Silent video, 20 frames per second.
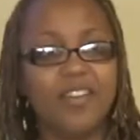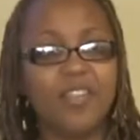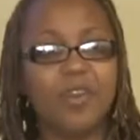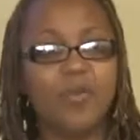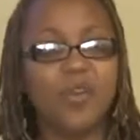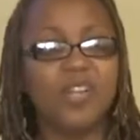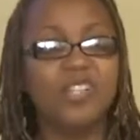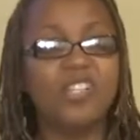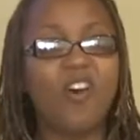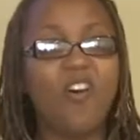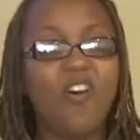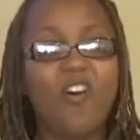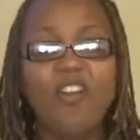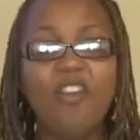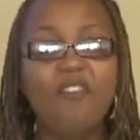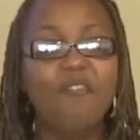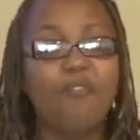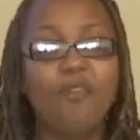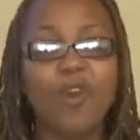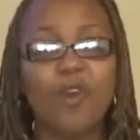other words,
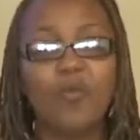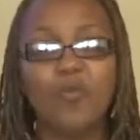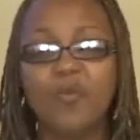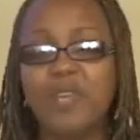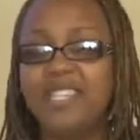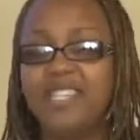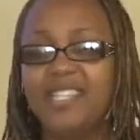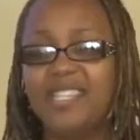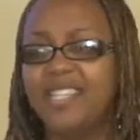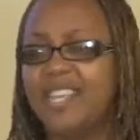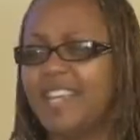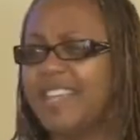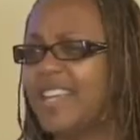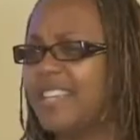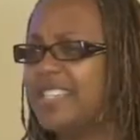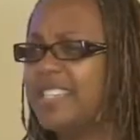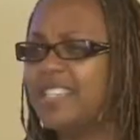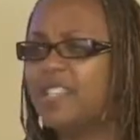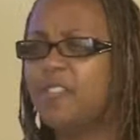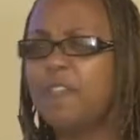all of what we see, and
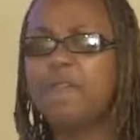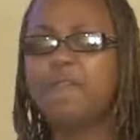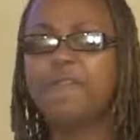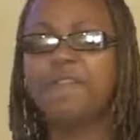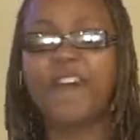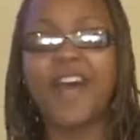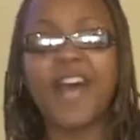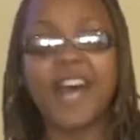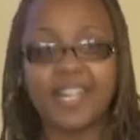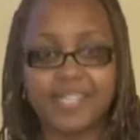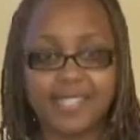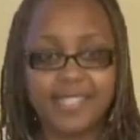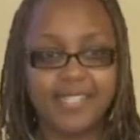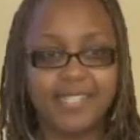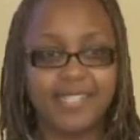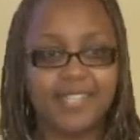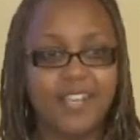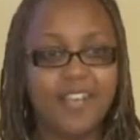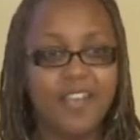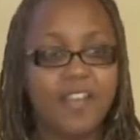that's so
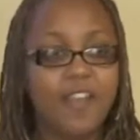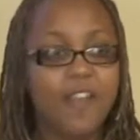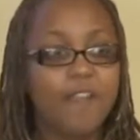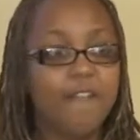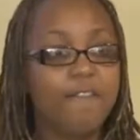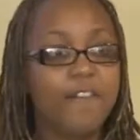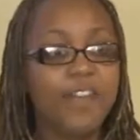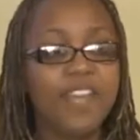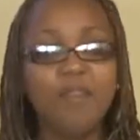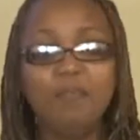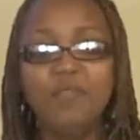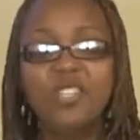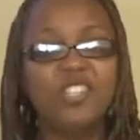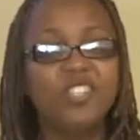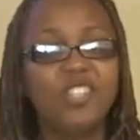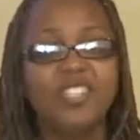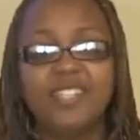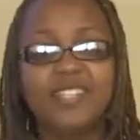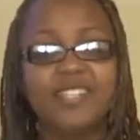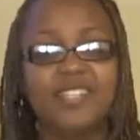vast, for him it's
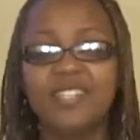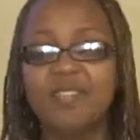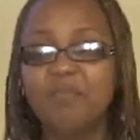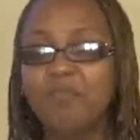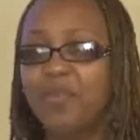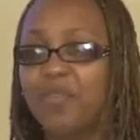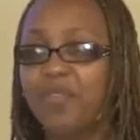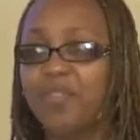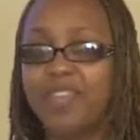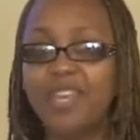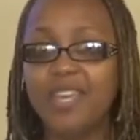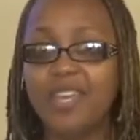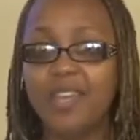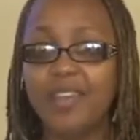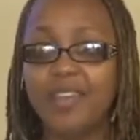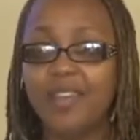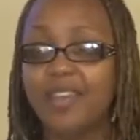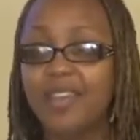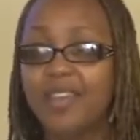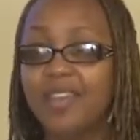just a simple
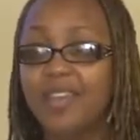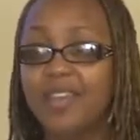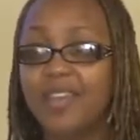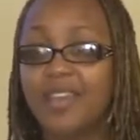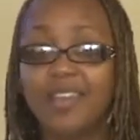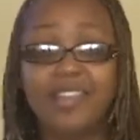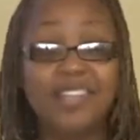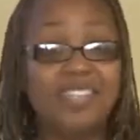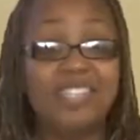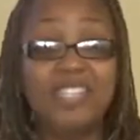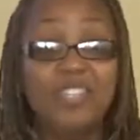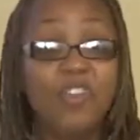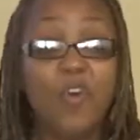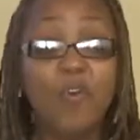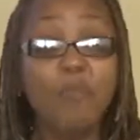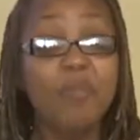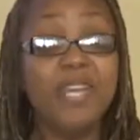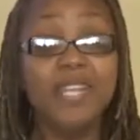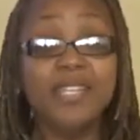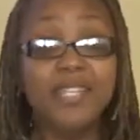thing. It's
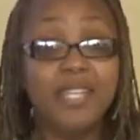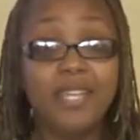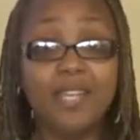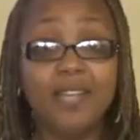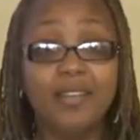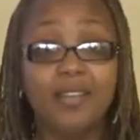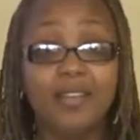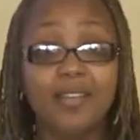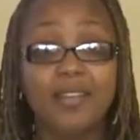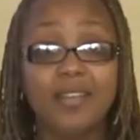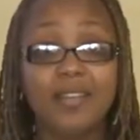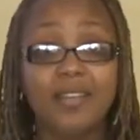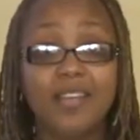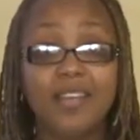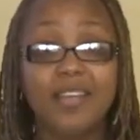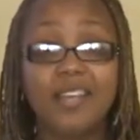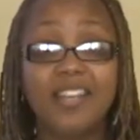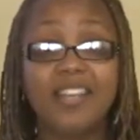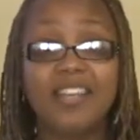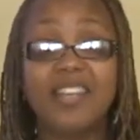no big deal.
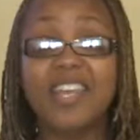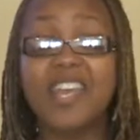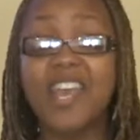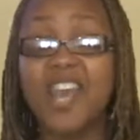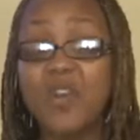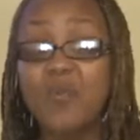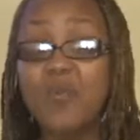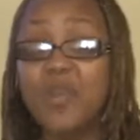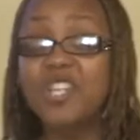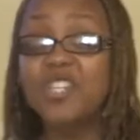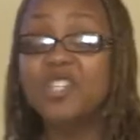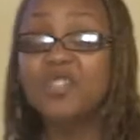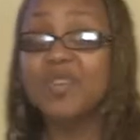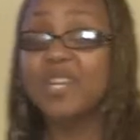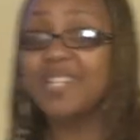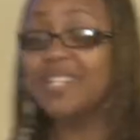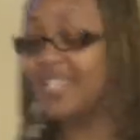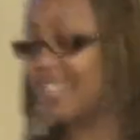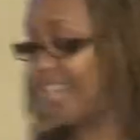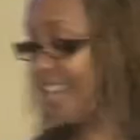Can we
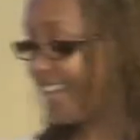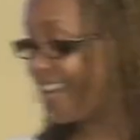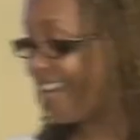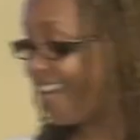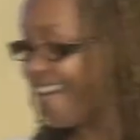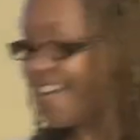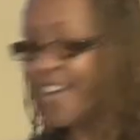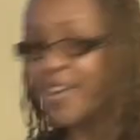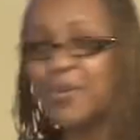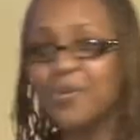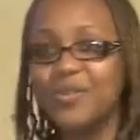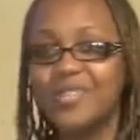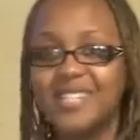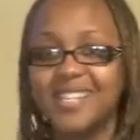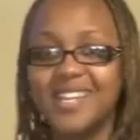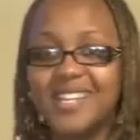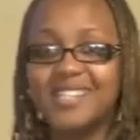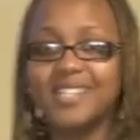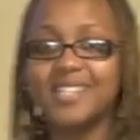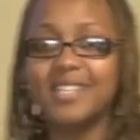trust a God who
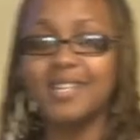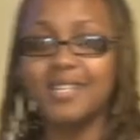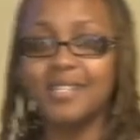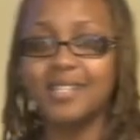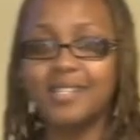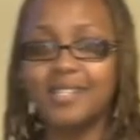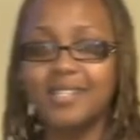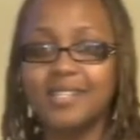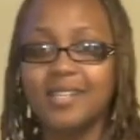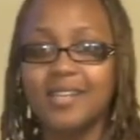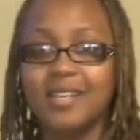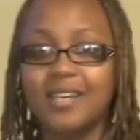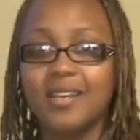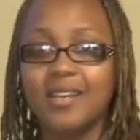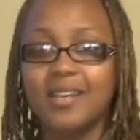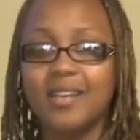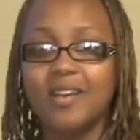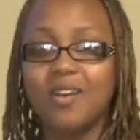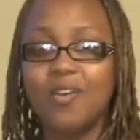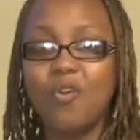says this,
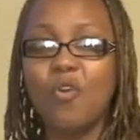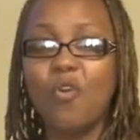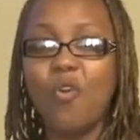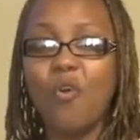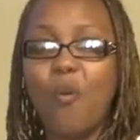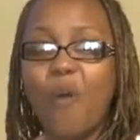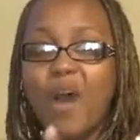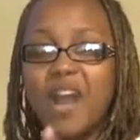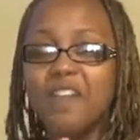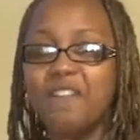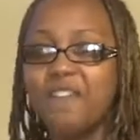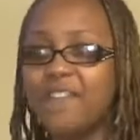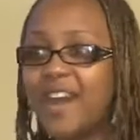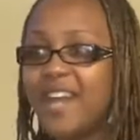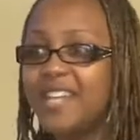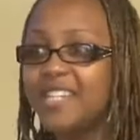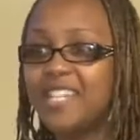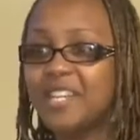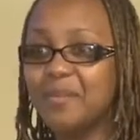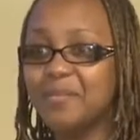who
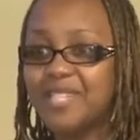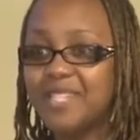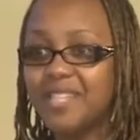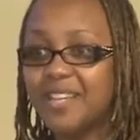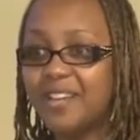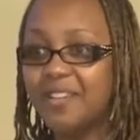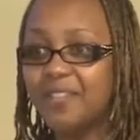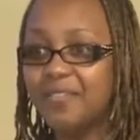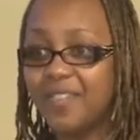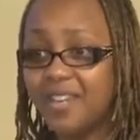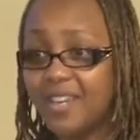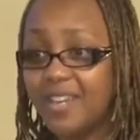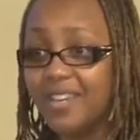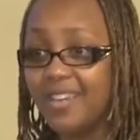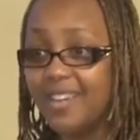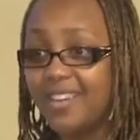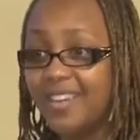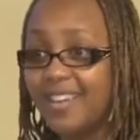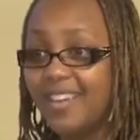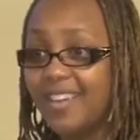qualifies himself, eh?
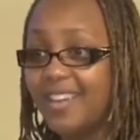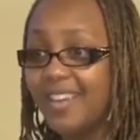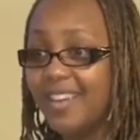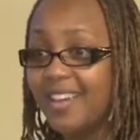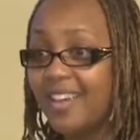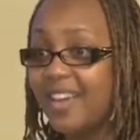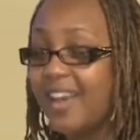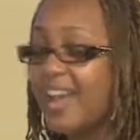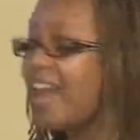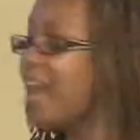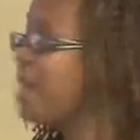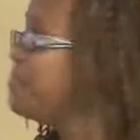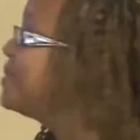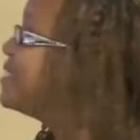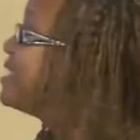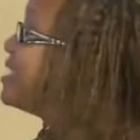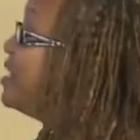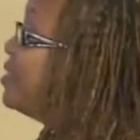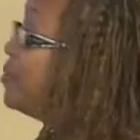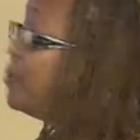Absolutely.
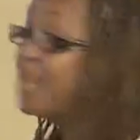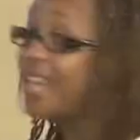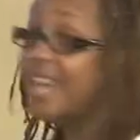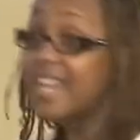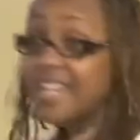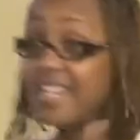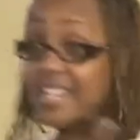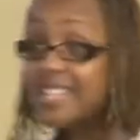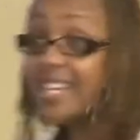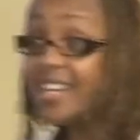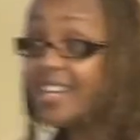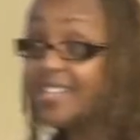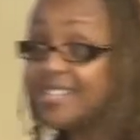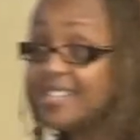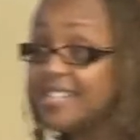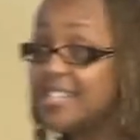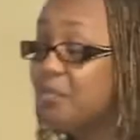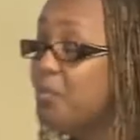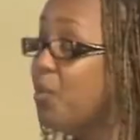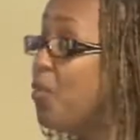Absolutely. And he tells
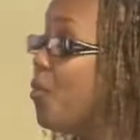us